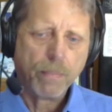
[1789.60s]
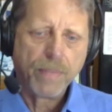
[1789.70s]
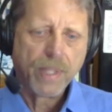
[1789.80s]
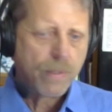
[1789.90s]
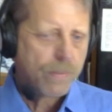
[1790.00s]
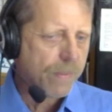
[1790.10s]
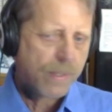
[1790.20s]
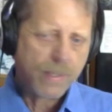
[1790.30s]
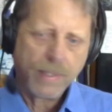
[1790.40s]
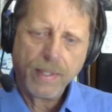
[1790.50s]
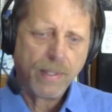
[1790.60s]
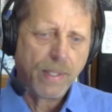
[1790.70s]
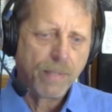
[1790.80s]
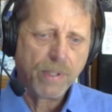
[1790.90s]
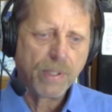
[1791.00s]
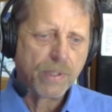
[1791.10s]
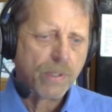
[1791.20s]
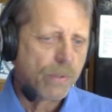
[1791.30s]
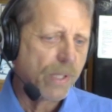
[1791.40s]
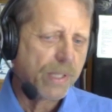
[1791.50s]
just everything. She
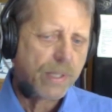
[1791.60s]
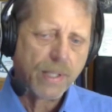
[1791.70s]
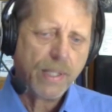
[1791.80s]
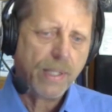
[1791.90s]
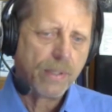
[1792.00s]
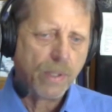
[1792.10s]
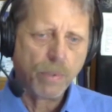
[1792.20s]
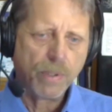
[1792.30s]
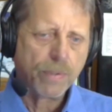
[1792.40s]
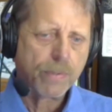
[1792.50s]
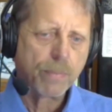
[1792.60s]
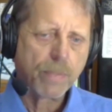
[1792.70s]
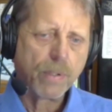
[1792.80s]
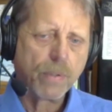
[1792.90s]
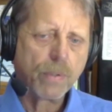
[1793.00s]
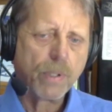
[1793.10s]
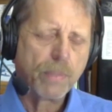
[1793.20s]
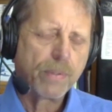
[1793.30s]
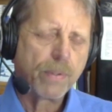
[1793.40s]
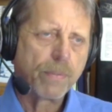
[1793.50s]
goes, I can't deal with this. I'm going to go kill
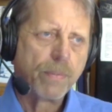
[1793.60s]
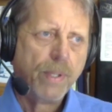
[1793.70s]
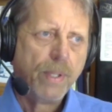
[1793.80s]
myself.